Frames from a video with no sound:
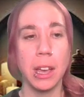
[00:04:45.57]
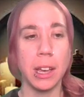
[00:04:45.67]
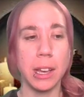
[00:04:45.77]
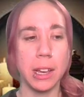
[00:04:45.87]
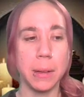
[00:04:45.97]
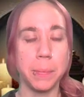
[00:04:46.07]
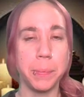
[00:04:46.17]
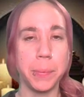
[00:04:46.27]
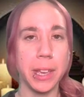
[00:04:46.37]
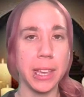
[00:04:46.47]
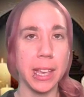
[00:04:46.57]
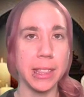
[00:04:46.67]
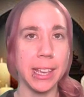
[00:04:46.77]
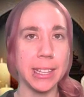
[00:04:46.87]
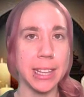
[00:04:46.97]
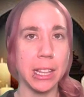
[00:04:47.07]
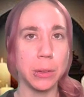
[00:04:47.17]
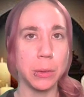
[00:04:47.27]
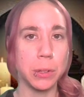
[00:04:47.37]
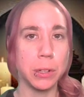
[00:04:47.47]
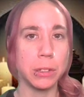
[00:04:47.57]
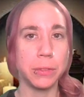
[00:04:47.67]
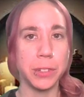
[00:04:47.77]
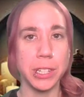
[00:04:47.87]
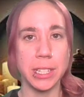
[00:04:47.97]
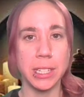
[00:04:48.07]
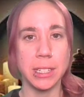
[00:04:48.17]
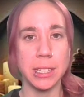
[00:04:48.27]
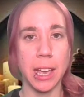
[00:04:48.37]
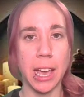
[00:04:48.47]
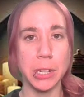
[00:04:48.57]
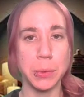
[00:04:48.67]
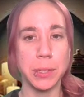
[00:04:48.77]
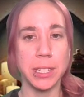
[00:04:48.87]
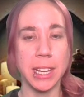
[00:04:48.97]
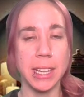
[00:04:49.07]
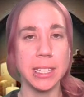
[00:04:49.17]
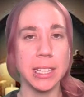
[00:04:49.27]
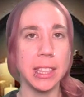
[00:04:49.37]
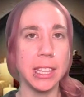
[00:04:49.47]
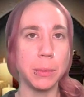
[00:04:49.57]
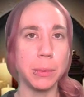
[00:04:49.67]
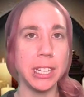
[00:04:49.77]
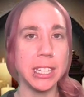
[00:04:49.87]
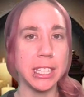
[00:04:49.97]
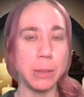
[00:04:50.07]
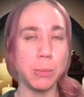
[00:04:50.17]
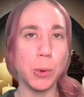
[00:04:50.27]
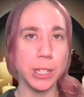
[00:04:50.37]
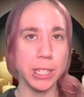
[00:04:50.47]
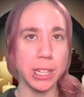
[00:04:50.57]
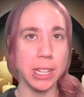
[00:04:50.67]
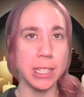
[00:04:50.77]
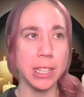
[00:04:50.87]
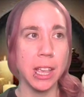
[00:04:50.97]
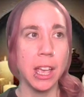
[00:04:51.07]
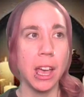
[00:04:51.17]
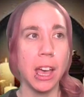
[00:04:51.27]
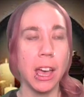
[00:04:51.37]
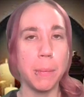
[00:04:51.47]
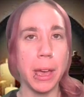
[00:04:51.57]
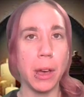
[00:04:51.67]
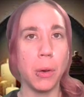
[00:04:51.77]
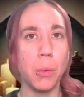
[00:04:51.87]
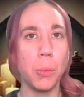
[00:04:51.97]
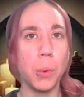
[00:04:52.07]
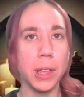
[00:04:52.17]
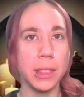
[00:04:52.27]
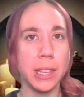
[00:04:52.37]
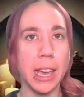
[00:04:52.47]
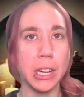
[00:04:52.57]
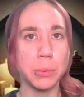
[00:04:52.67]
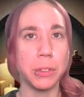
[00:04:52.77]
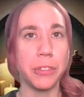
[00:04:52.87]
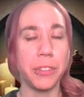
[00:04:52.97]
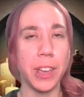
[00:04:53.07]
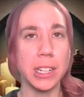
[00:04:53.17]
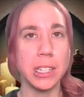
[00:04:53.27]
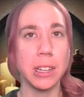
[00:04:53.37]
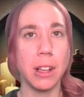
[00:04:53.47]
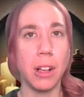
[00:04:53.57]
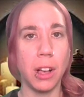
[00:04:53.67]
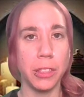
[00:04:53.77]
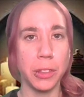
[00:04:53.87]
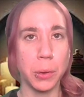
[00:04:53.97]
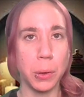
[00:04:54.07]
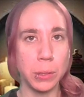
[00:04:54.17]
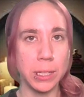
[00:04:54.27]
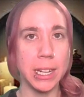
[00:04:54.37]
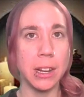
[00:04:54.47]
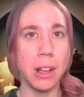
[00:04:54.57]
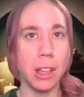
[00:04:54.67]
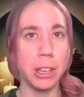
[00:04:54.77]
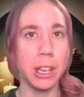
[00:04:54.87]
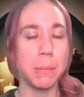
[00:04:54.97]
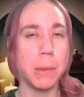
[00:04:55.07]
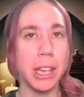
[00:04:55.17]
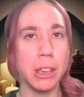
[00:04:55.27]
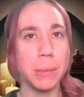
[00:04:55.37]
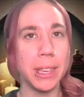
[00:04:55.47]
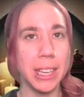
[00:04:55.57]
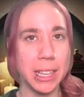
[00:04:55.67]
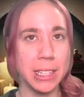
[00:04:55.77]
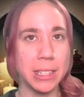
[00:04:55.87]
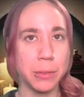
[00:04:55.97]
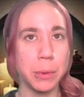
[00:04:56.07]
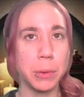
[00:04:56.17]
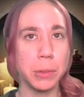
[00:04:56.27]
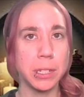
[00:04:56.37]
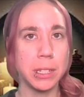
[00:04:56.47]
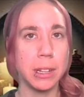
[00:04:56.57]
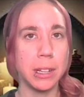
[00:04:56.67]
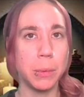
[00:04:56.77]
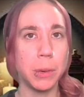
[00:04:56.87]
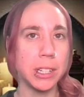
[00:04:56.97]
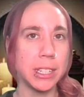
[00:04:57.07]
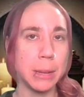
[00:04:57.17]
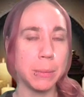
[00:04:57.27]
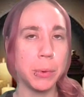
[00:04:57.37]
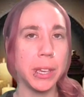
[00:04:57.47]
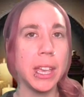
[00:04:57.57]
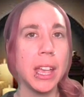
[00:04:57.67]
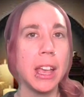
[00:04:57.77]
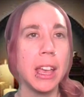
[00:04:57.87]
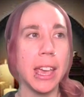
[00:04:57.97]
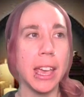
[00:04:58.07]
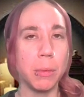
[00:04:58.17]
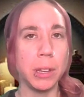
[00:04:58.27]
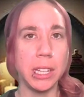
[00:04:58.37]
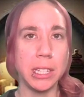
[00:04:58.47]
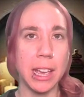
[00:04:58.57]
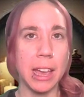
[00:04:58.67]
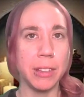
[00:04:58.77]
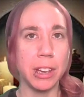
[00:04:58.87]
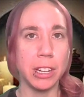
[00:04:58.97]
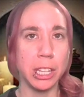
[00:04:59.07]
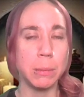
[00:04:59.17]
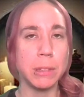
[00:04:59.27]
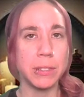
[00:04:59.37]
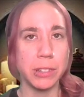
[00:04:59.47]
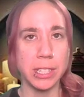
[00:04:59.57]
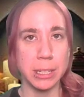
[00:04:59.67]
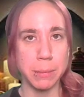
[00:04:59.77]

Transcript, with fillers: But again, that is allegorical versus actual science. I think we need to see more studies about what the actual effect on the colon and on the gut biome is from a cold water standpoint, and we need to have it on humans versus